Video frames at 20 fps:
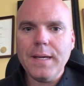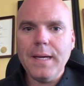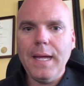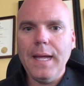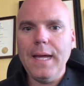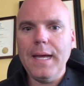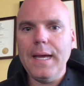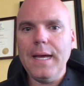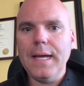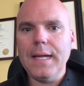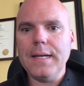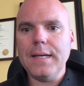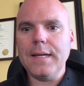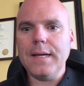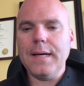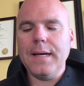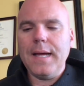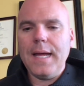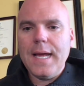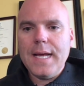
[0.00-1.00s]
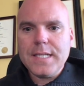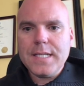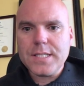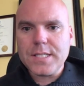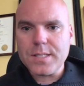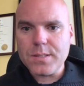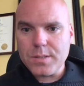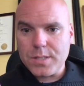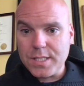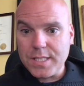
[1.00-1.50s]
And
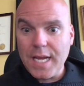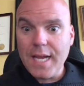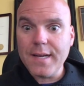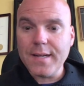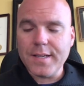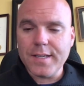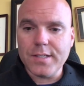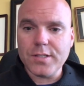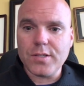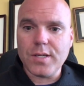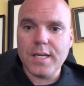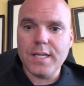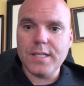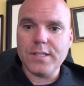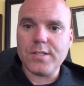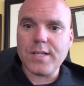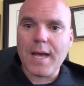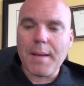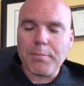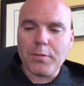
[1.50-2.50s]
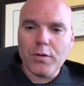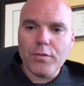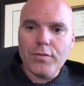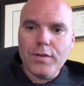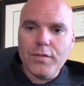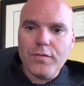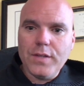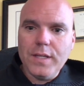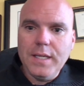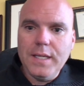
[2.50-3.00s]
as stated in chapter
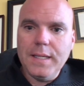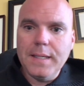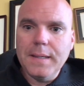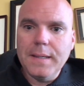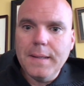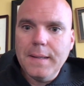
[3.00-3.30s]
15,